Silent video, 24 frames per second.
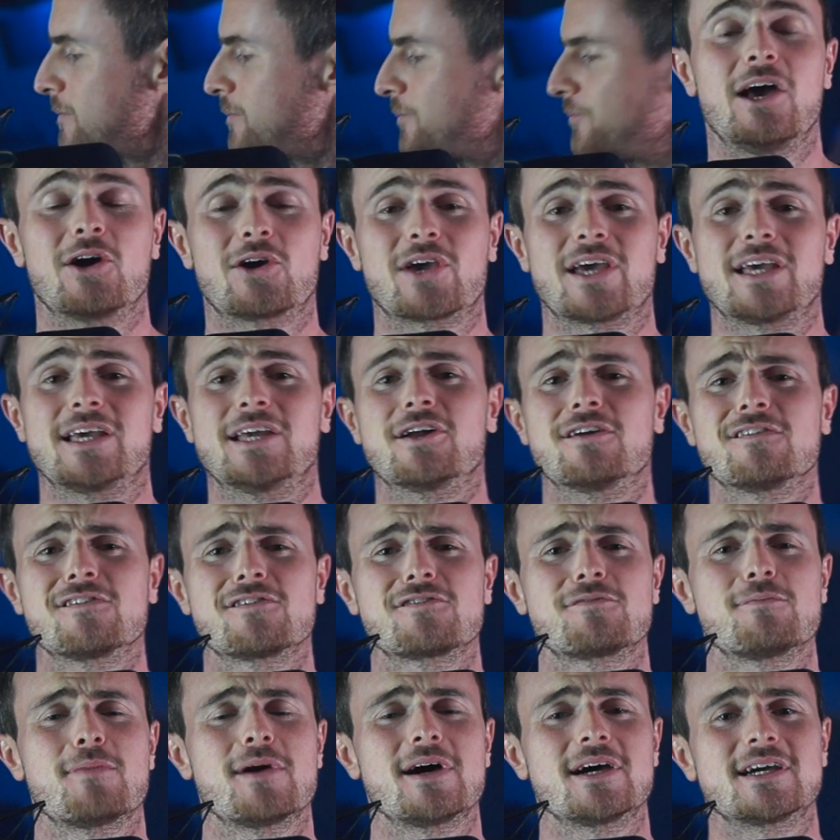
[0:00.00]
Okay, enough of
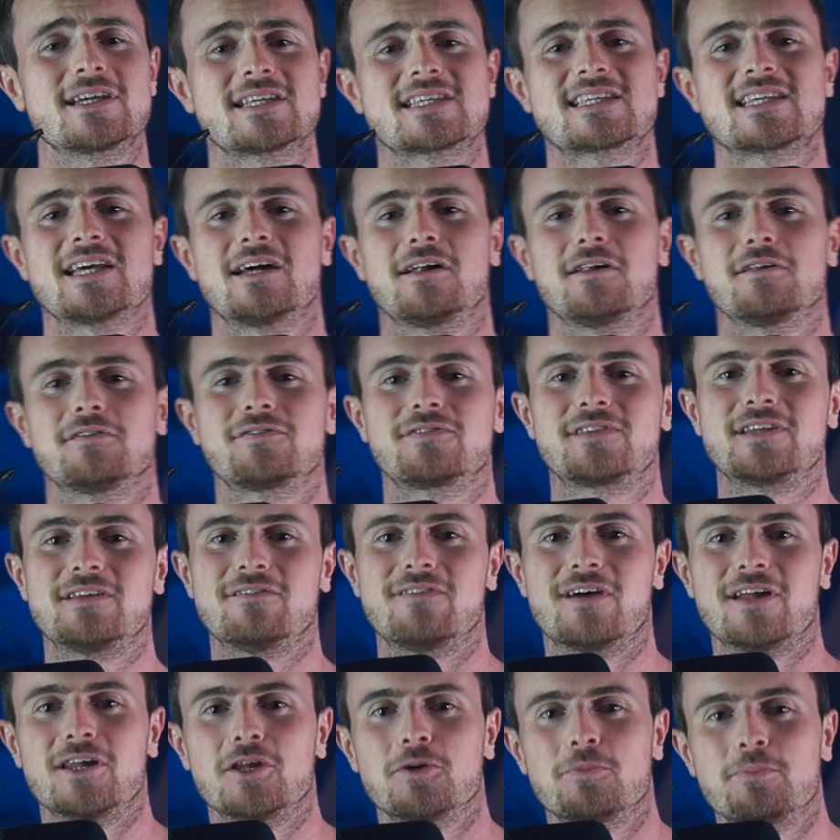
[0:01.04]
my
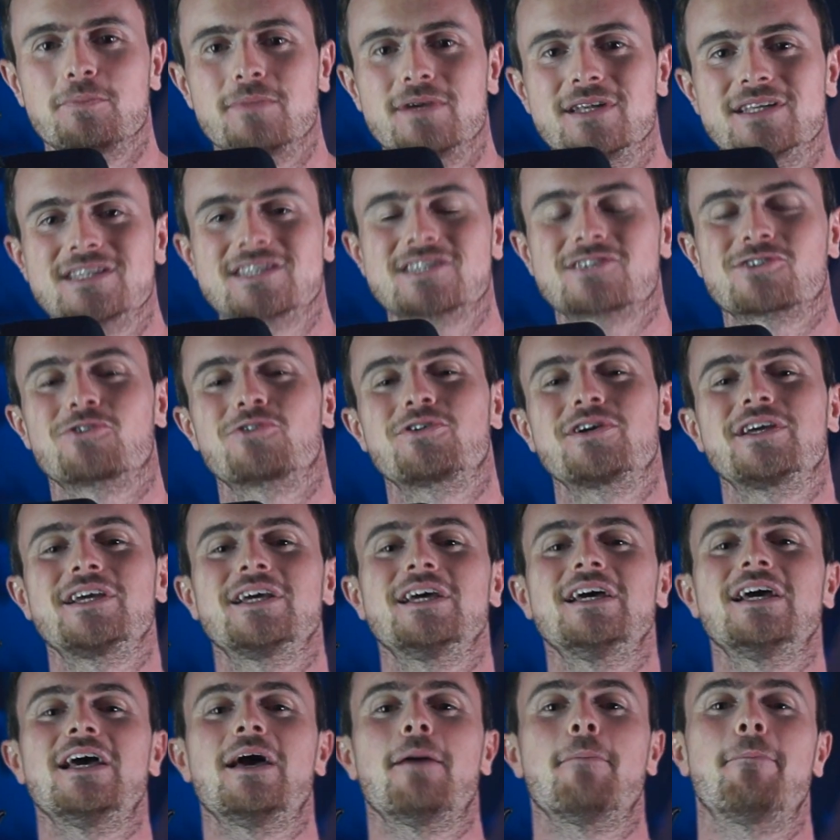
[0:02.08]
self-development story,
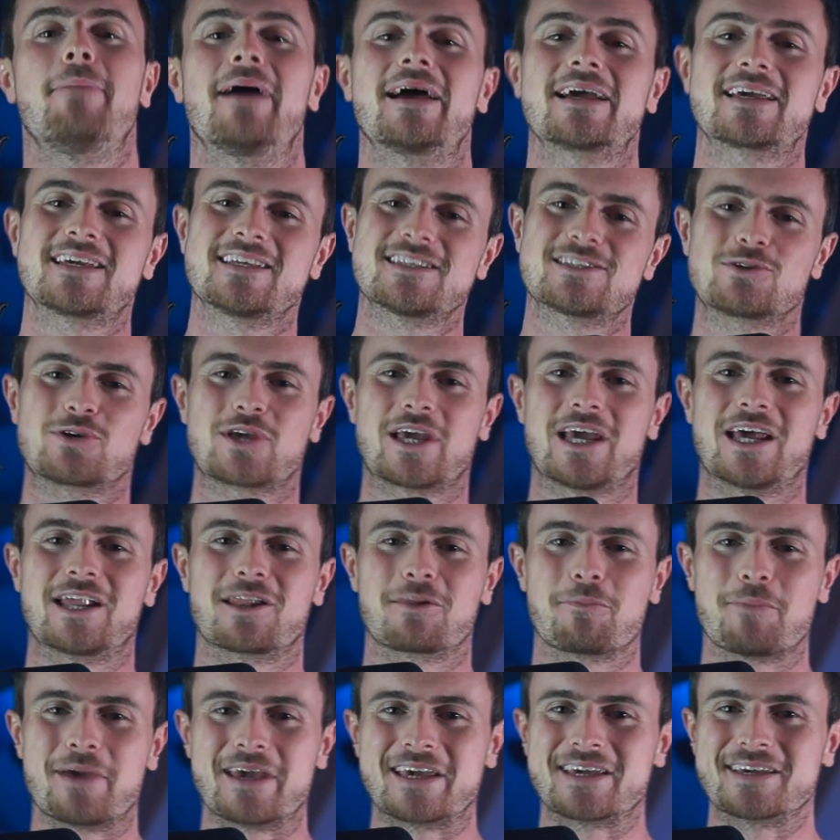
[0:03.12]
back into candle
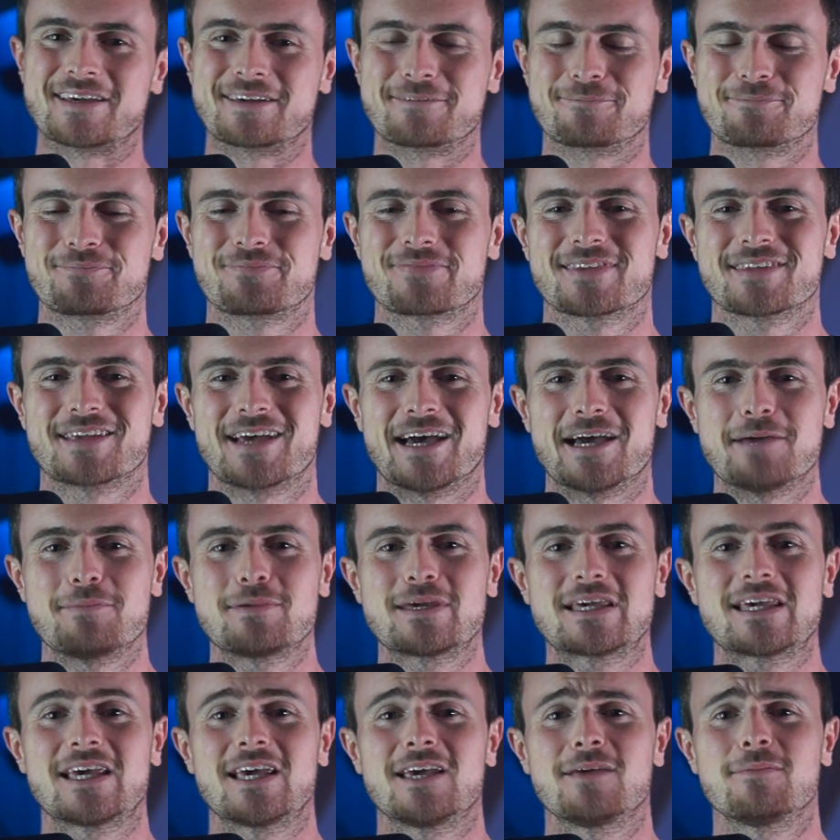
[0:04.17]
making. I
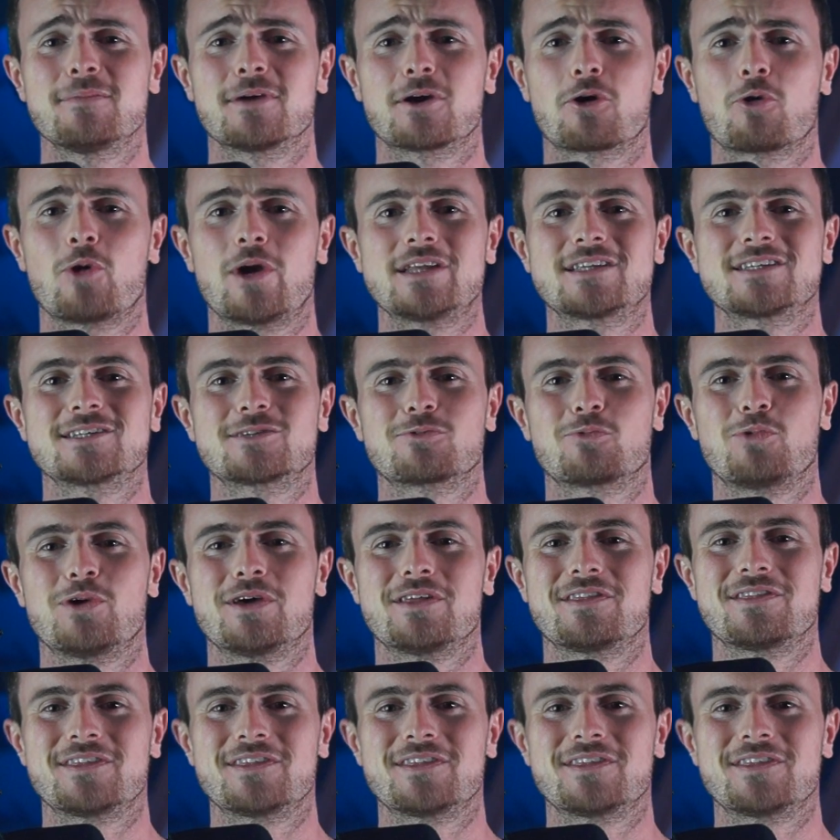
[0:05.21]
became acquainted with